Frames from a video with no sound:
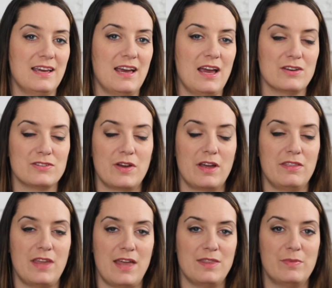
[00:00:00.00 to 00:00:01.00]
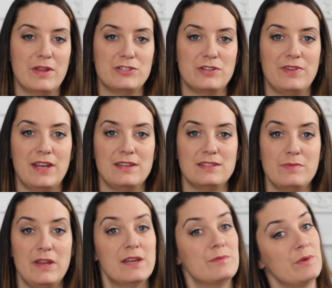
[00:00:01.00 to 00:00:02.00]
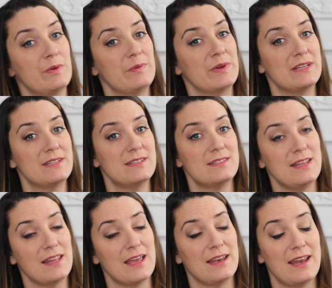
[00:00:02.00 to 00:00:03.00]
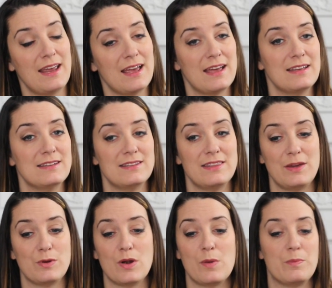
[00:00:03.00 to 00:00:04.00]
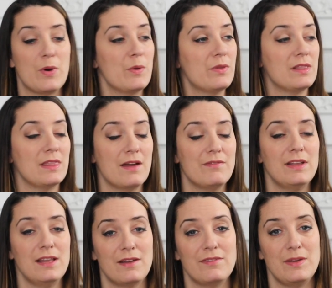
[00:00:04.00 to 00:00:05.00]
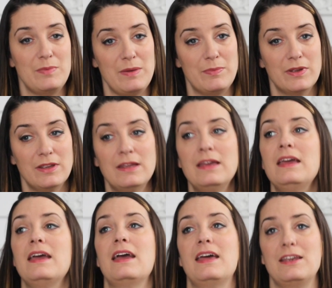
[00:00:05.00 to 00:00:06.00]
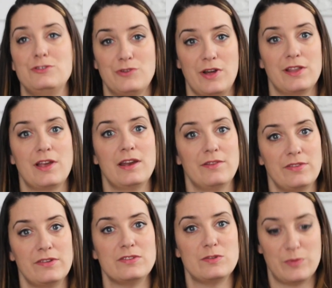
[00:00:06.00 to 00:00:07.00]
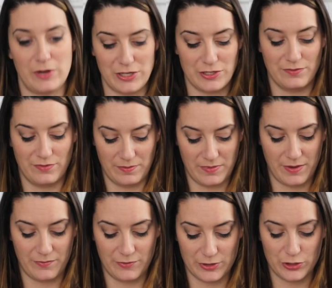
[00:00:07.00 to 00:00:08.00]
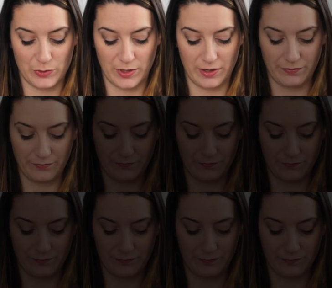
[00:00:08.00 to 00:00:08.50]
I also had the pleasure of getting to meet him when we went to Disneyland. And they are both lovely, lovely people, and I draw a lot of inspiration from them for sure.